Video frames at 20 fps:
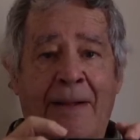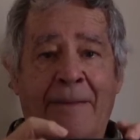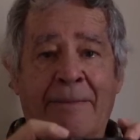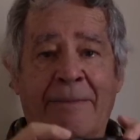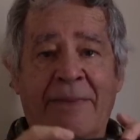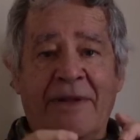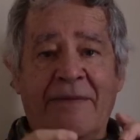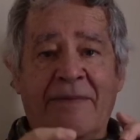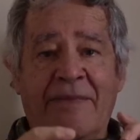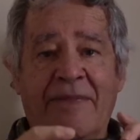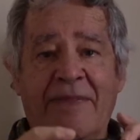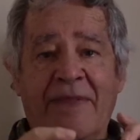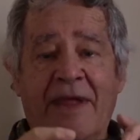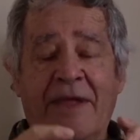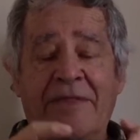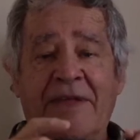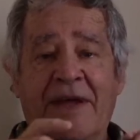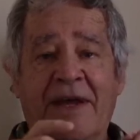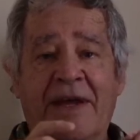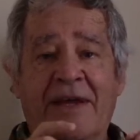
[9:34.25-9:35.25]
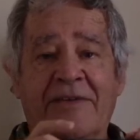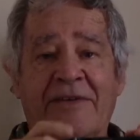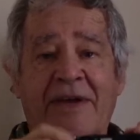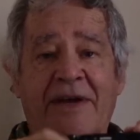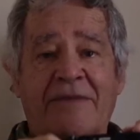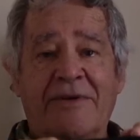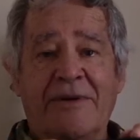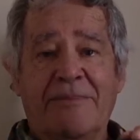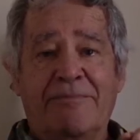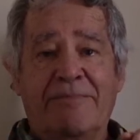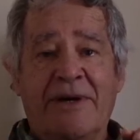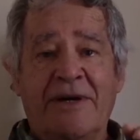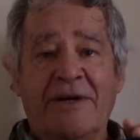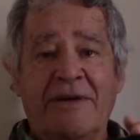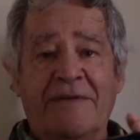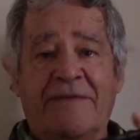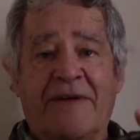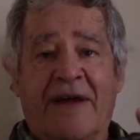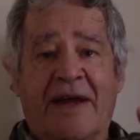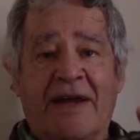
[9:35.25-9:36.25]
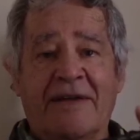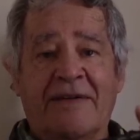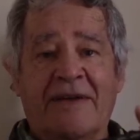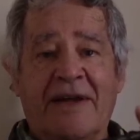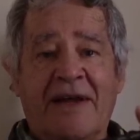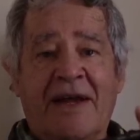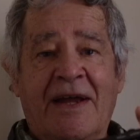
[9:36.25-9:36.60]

but nothing is ever perfect.